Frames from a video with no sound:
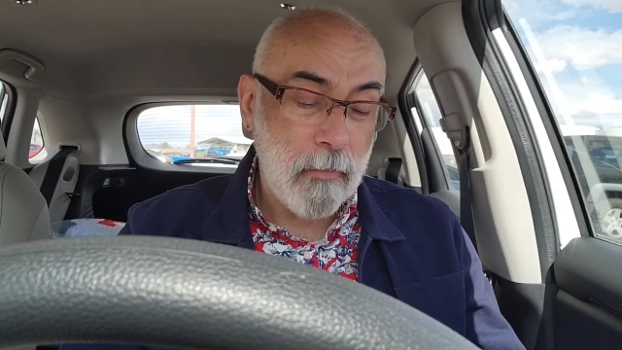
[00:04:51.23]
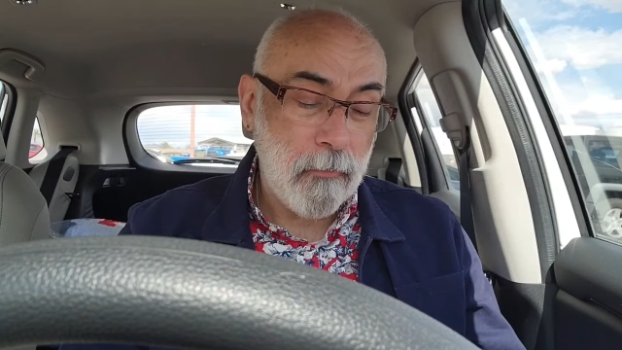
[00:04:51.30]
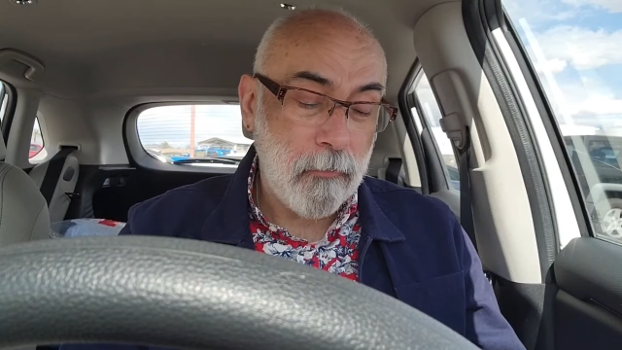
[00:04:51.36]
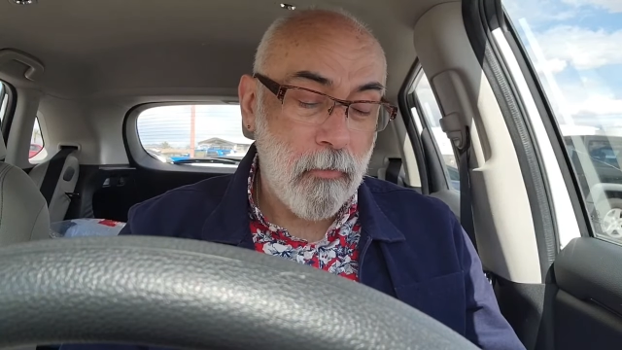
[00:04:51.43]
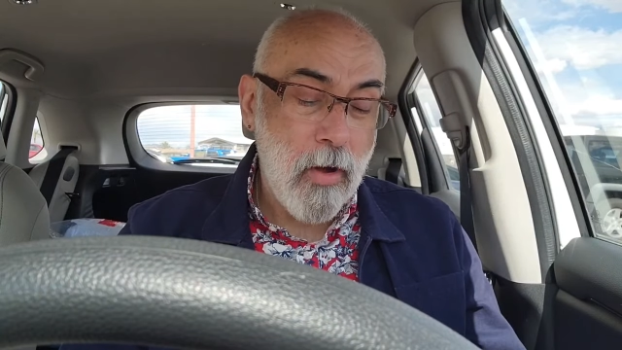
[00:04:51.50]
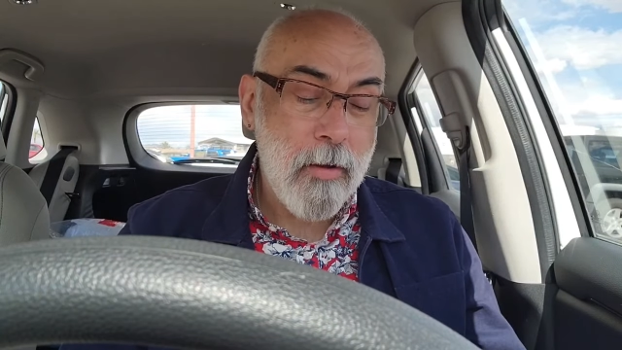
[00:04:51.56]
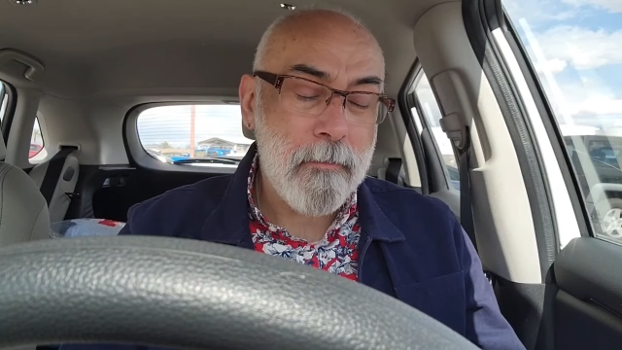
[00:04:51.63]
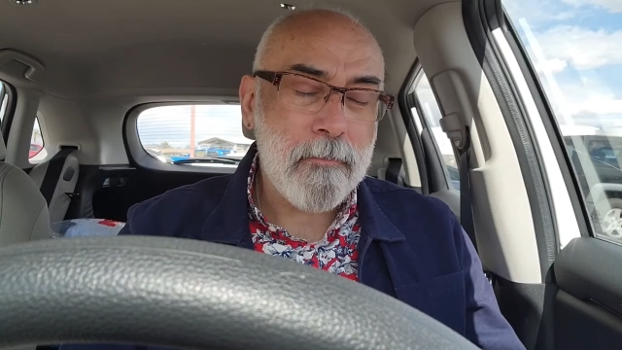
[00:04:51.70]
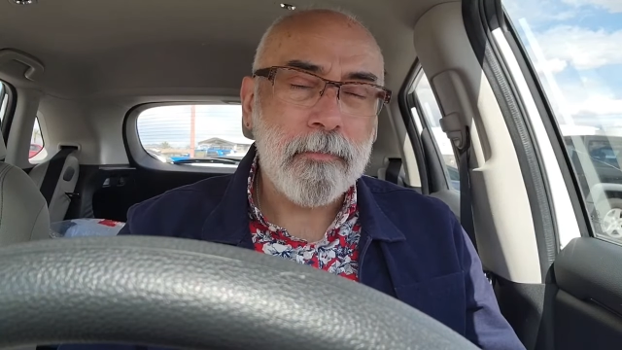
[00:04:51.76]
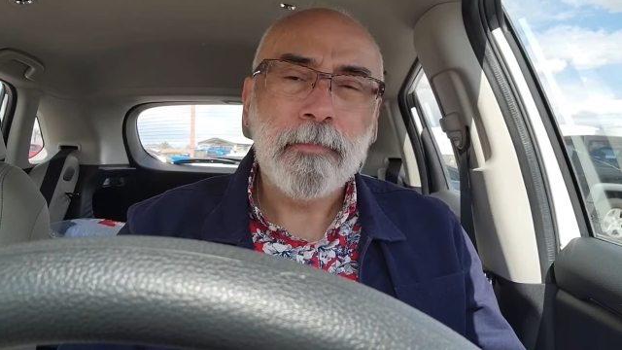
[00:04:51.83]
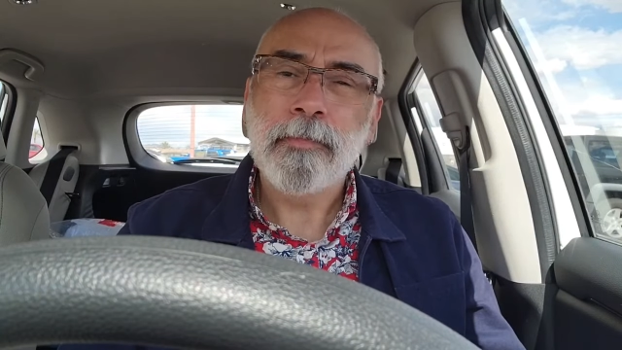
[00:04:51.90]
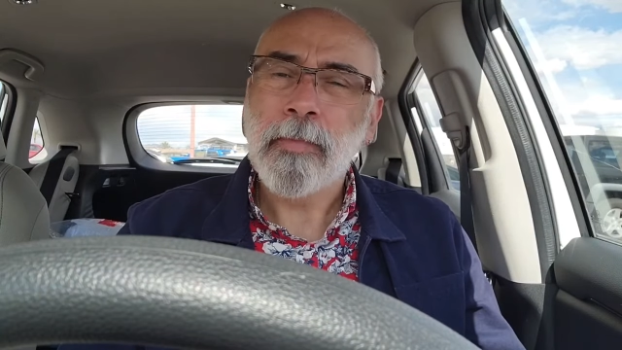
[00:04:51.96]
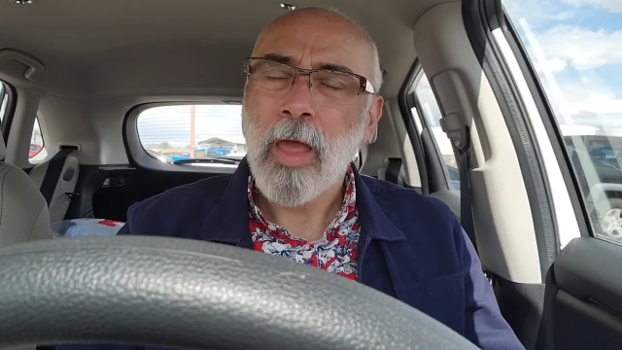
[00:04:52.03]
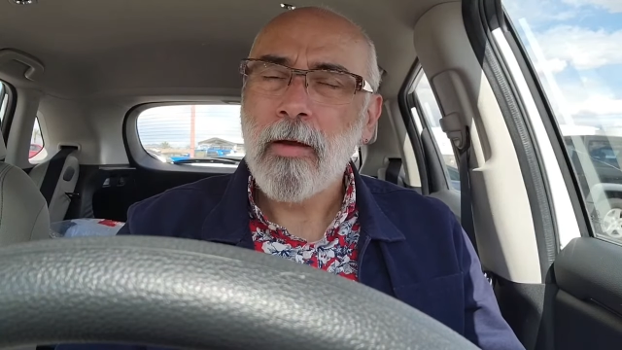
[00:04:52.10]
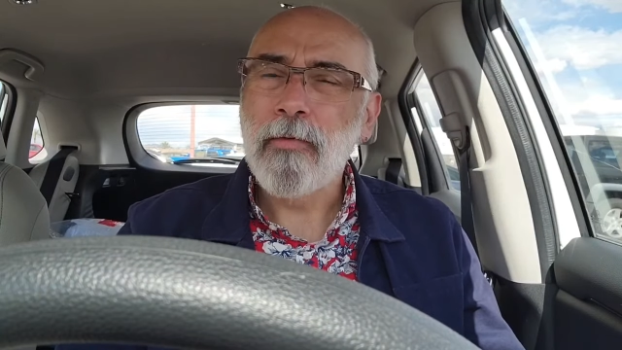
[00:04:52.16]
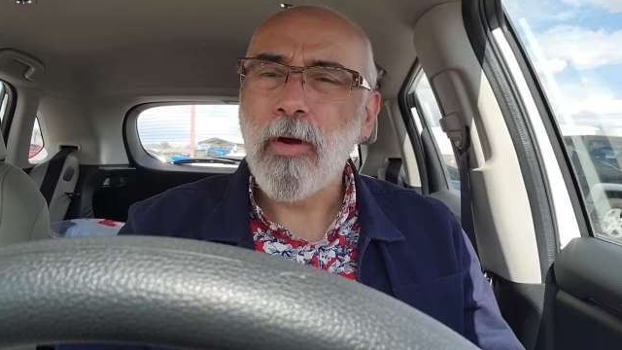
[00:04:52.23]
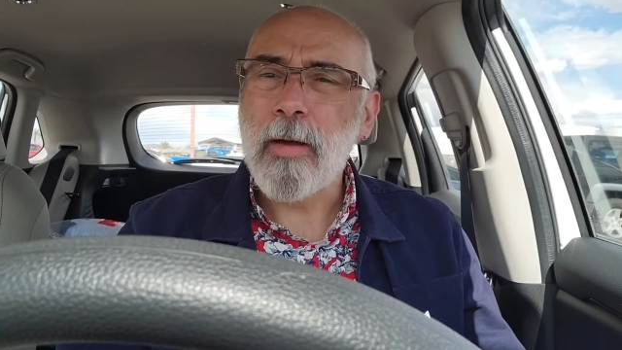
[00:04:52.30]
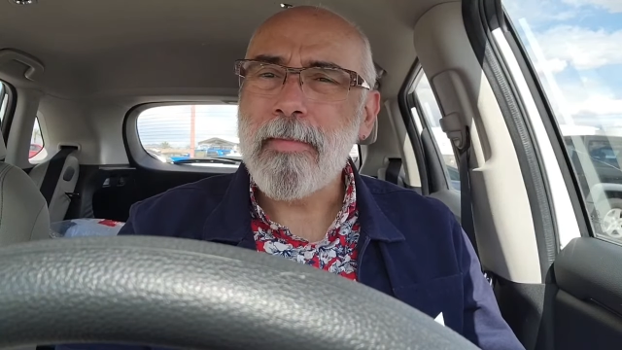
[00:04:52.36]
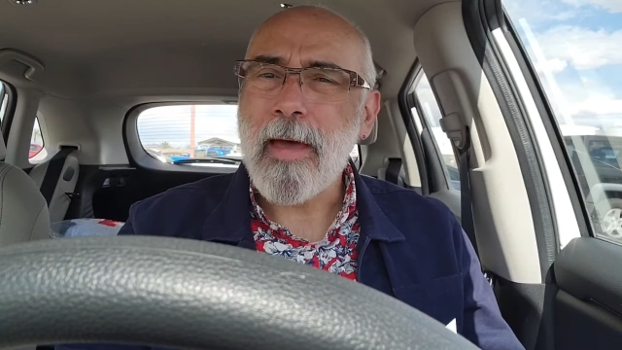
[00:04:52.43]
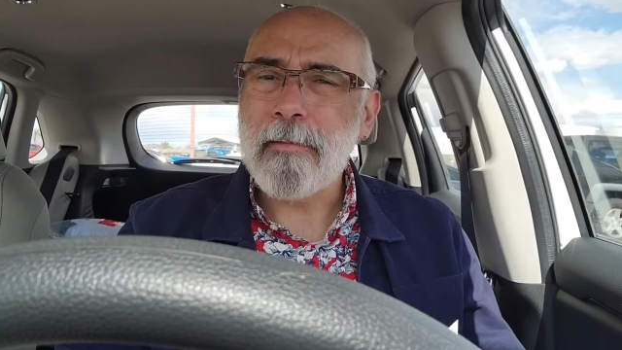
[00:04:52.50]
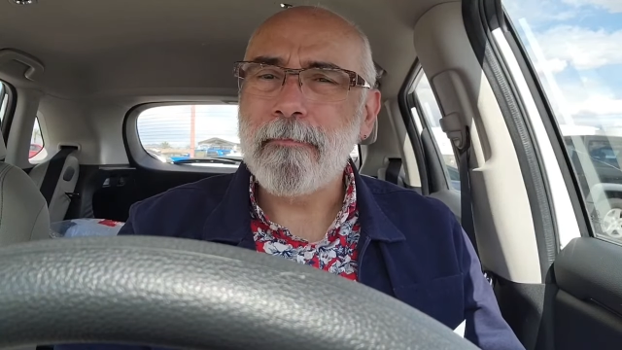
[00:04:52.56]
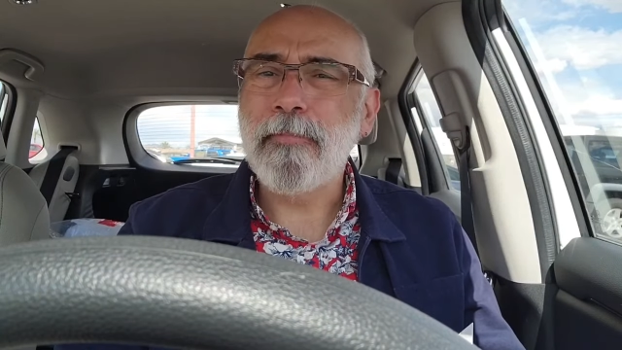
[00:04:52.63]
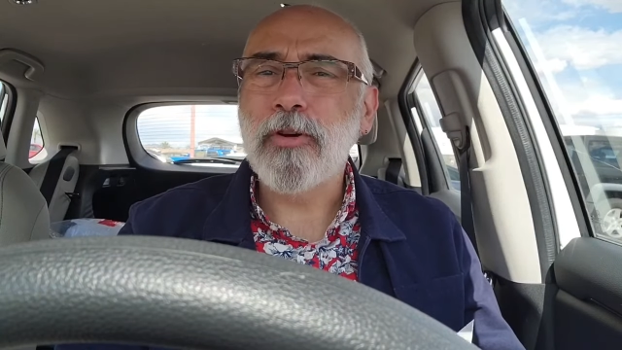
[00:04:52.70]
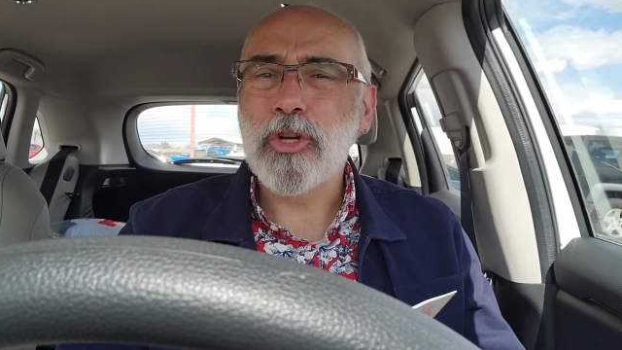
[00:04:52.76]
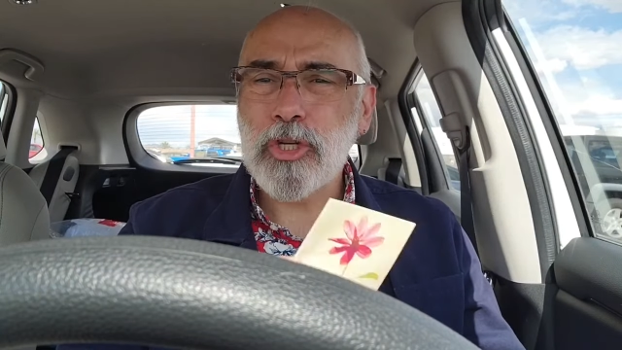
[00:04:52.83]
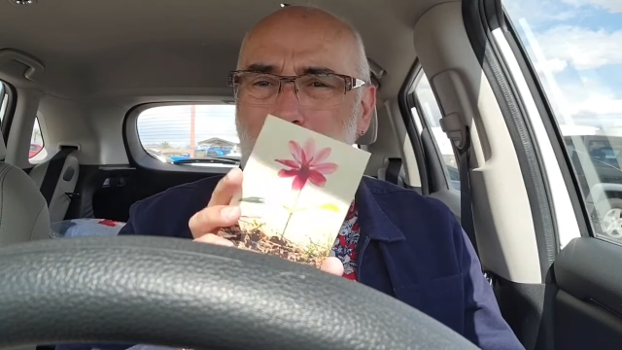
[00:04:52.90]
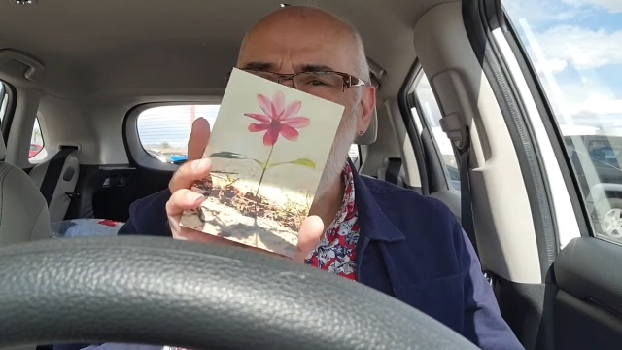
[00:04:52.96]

from them for